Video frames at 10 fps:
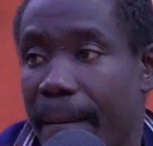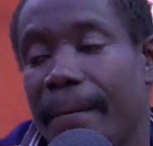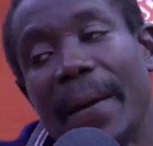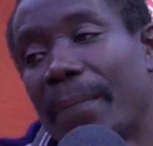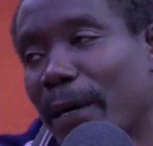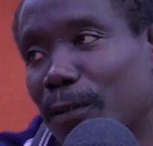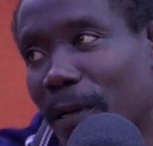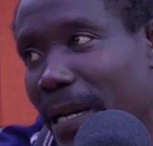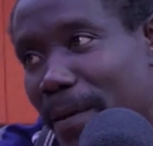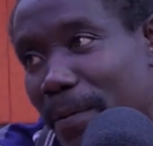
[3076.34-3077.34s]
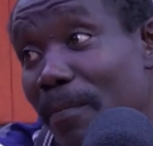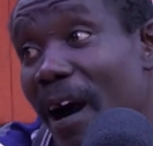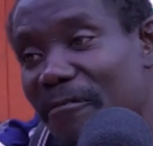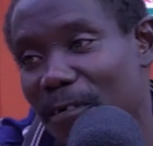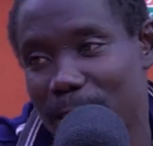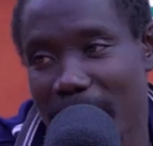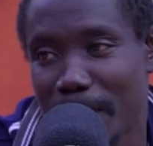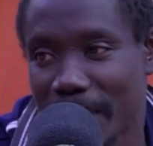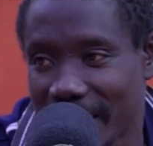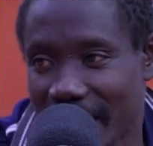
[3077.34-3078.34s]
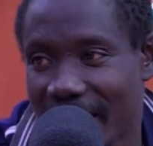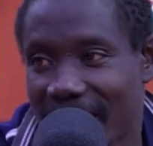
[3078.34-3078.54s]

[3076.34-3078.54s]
Me pa chode bi ba force carpenter.